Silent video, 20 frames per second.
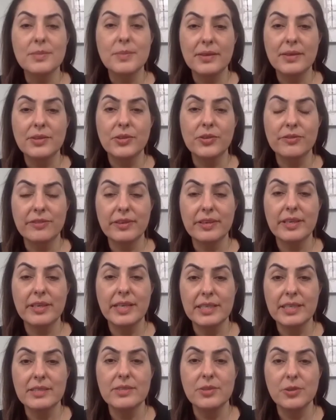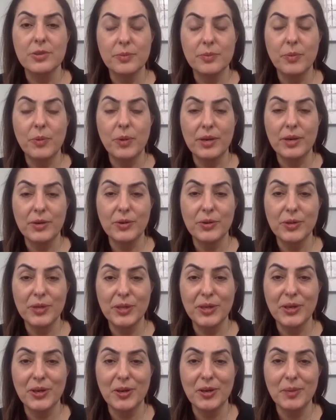back to your very astute point
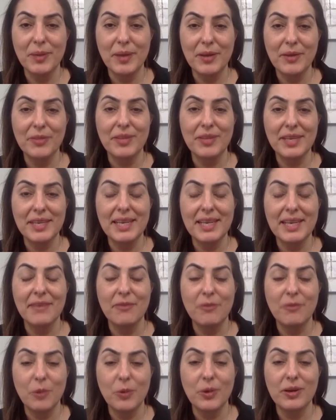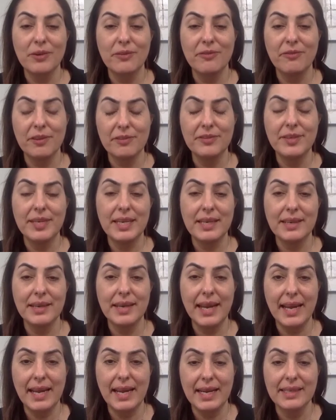earlier about thinking forward 15
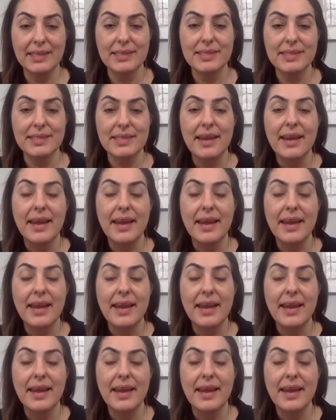days